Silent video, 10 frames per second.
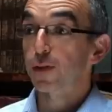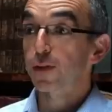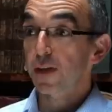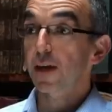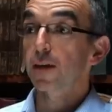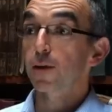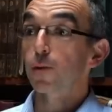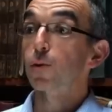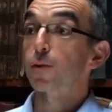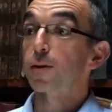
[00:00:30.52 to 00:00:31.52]
second
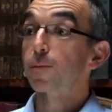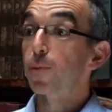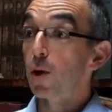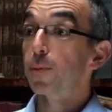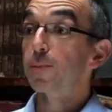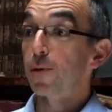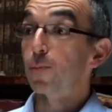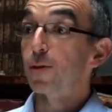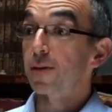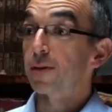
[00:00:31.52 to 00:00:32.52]
oldest purpose-built
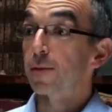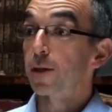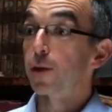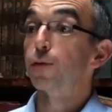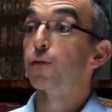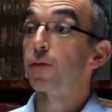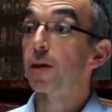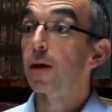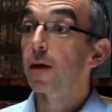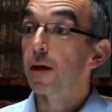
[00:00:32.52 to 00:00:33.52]
museum in the country.
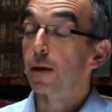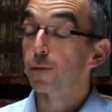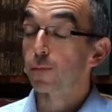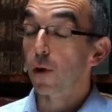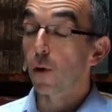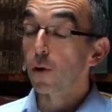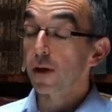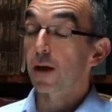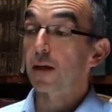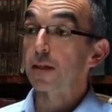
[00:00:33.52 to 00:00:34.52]
It was
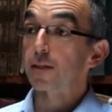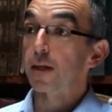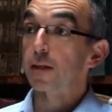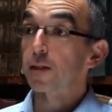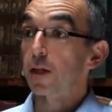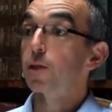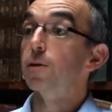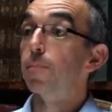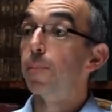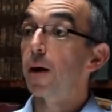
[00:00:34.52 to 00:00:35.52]
organised and set
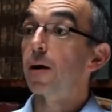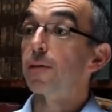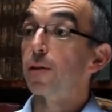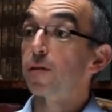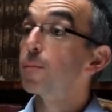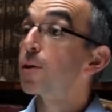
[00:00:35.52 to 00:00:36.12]
up by something